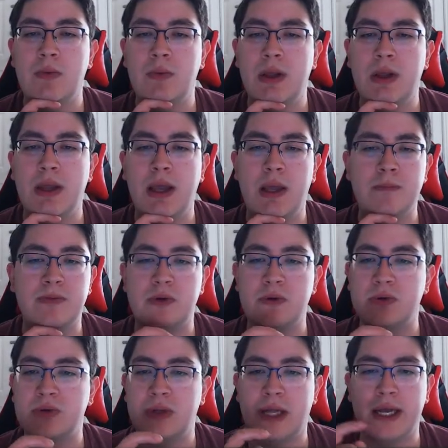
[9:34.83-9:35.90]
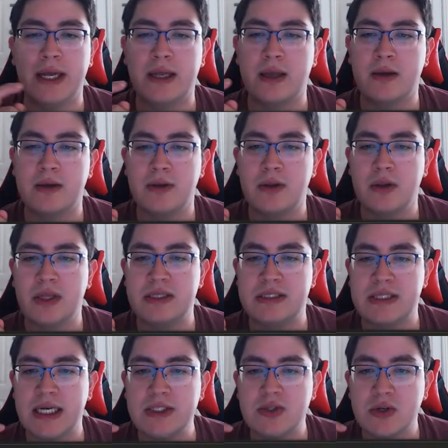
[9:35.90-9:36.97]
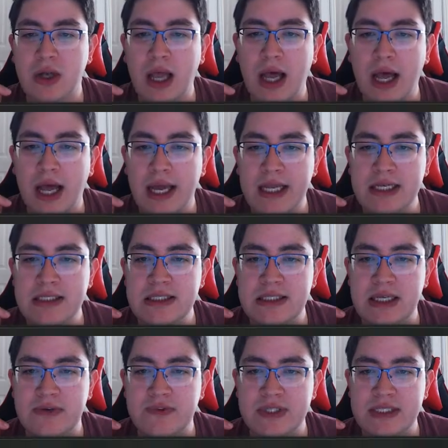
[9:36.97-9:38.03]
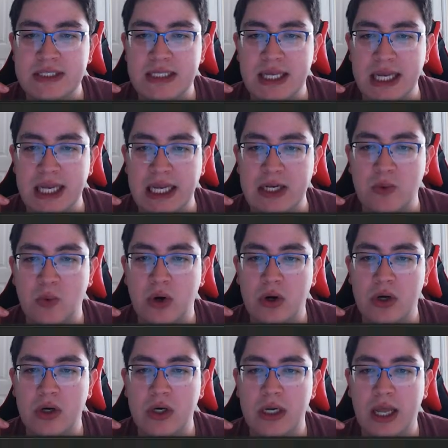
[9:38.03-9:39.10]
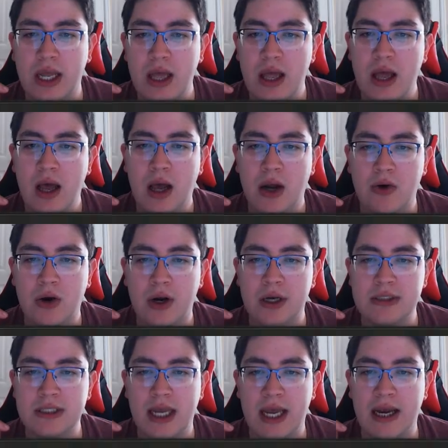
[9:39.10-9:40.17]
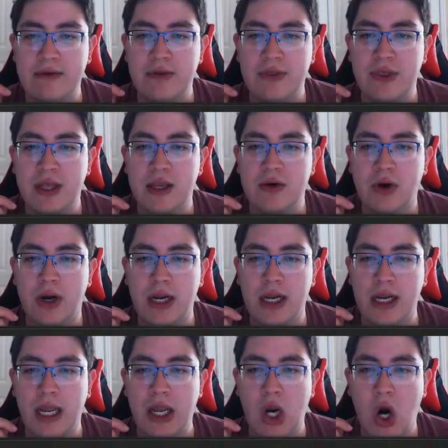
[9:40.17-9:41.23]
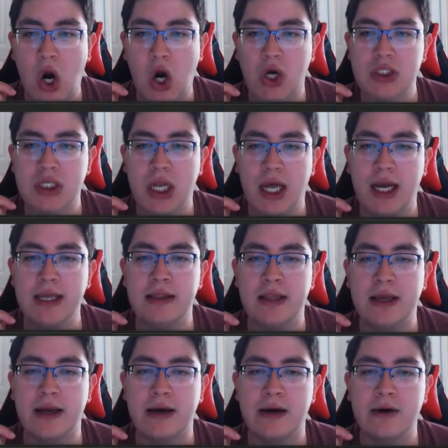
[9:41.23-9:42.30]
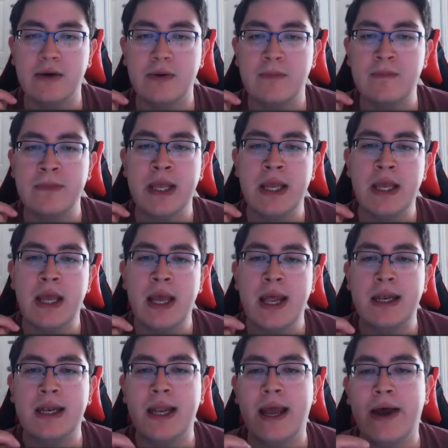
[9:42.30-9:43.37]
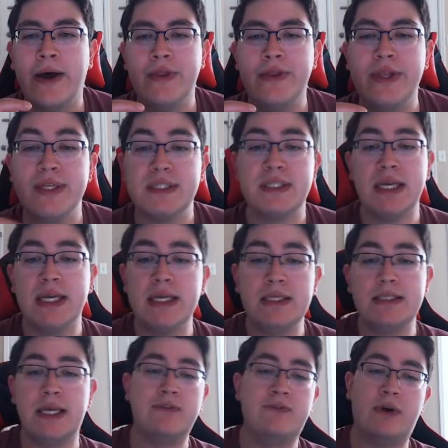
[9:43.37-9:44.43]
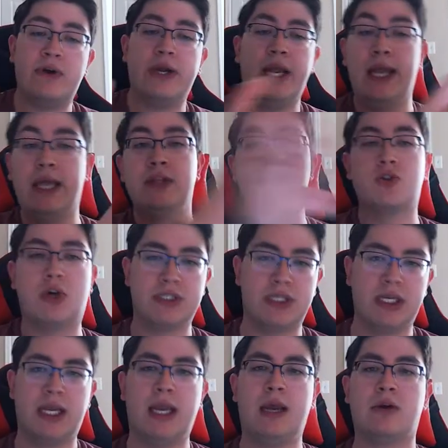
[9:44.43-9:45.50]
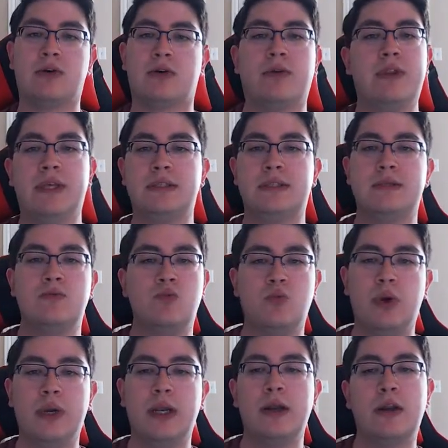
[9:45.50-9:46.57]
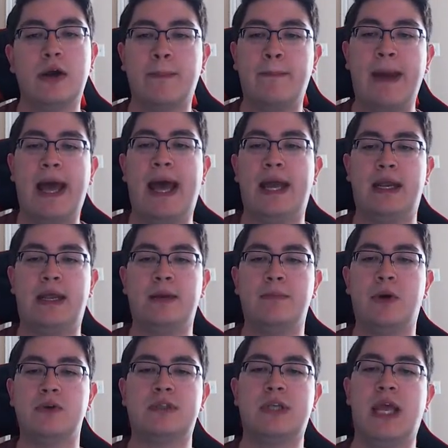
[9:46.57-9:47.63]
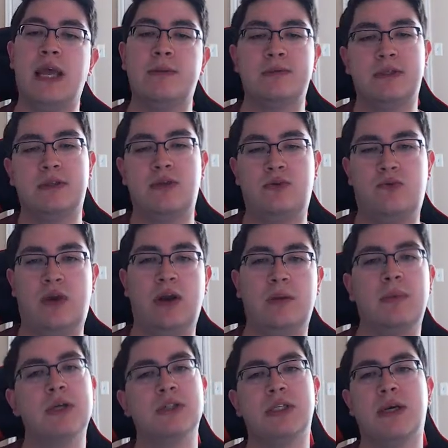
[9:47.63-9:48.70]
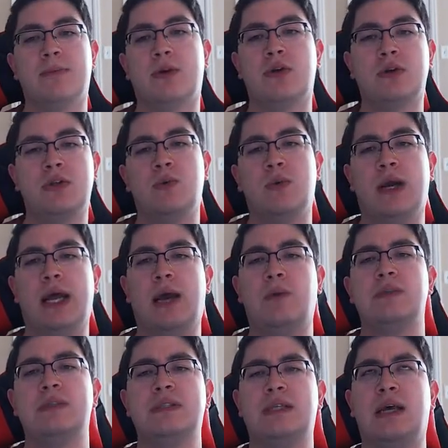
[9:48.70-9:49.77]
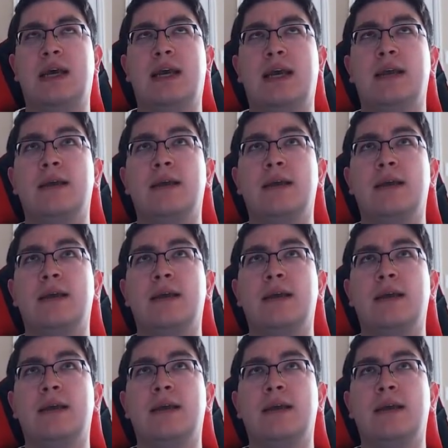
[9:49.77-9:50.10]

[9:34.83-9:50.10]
it, like the center line divots inward across everything, creating a harsh line there. Now, this is a very interesting character. This wouldn't look bad in most games. This is very much similar to what I would say